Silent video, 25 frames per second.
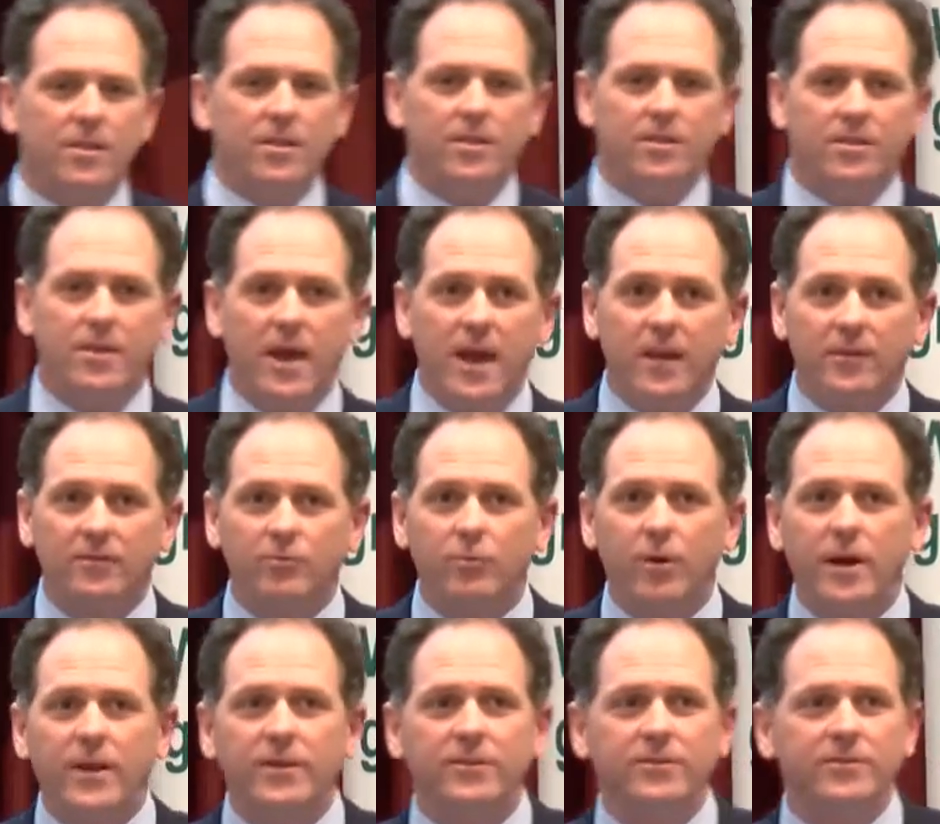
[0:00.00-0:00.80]
Thanks,
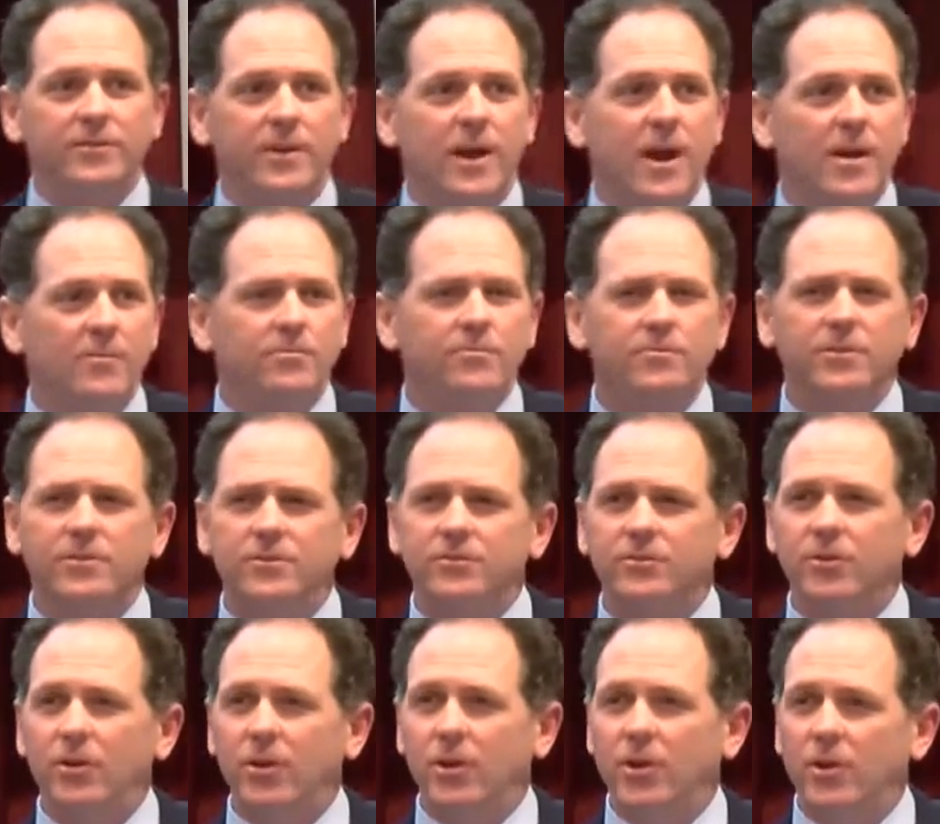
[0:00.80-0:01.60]
Wes. Just
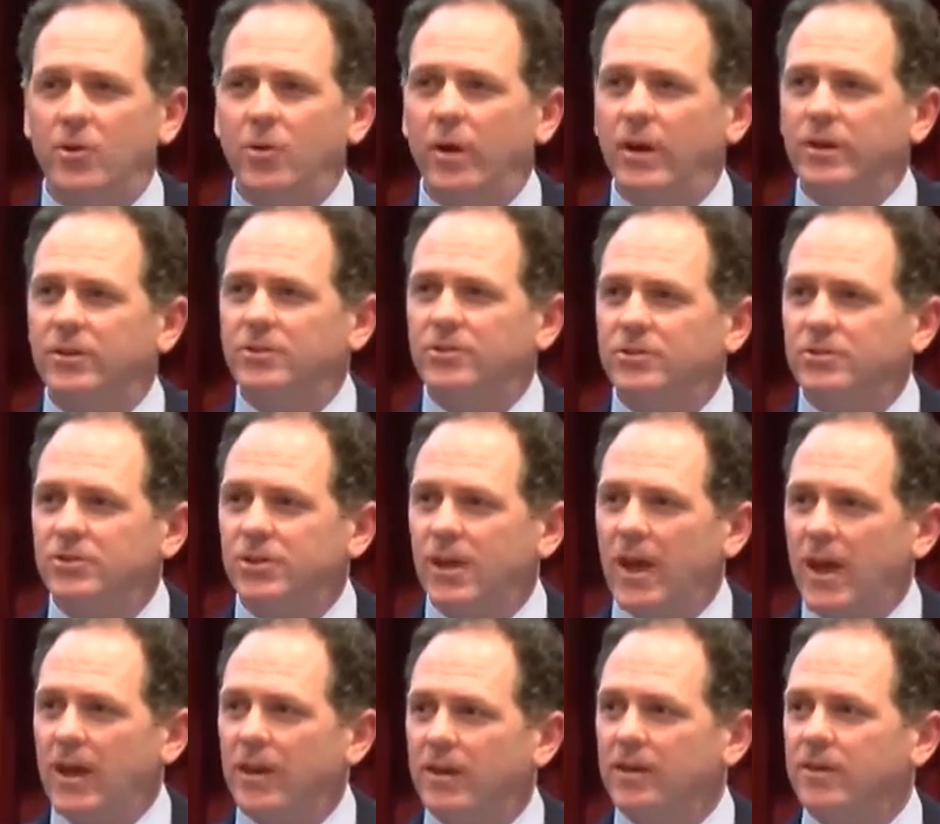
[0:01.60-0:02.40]
doing a quick
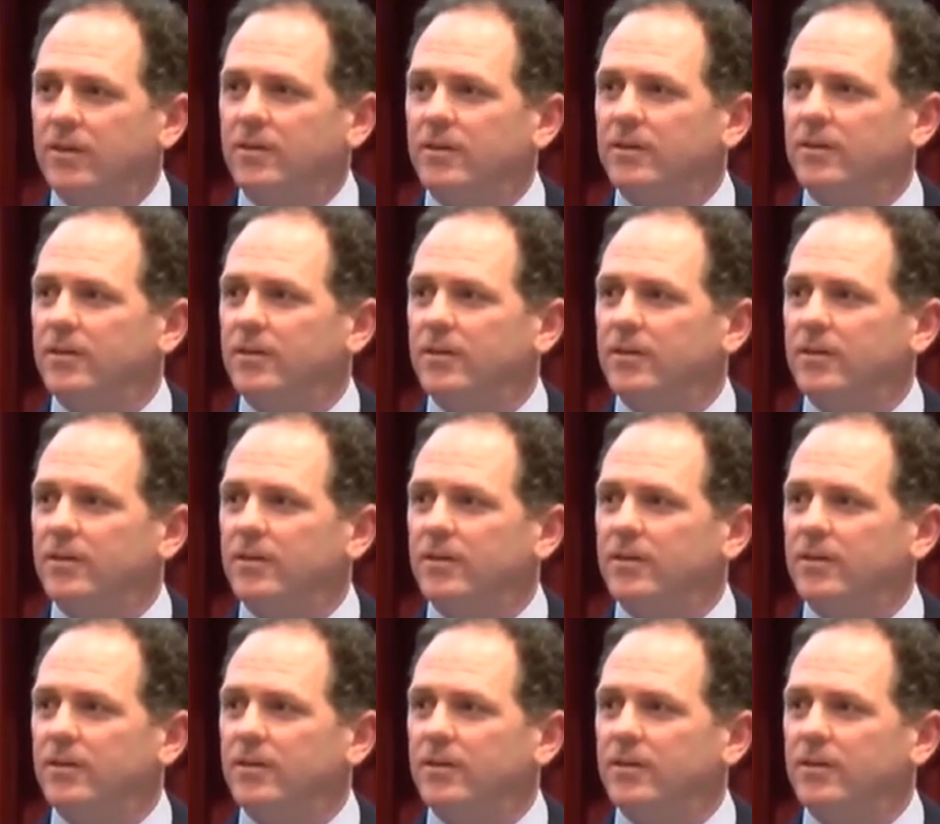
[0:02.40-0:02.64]
check.